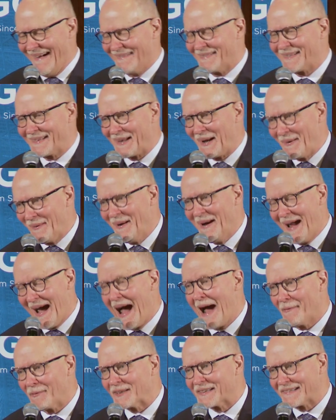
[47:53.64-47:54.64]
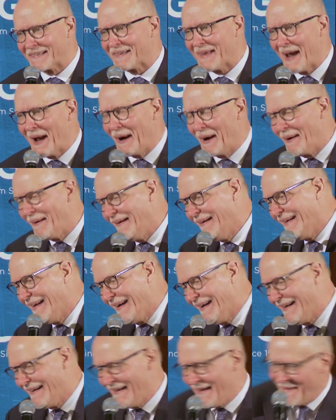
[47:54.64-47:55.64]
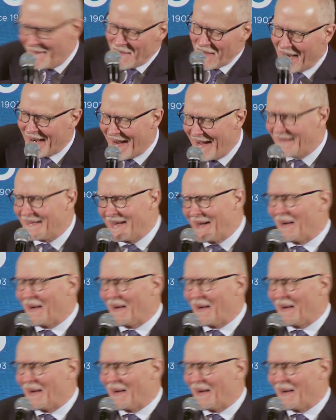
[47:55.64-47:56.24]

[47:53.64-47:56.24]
So I was there, and,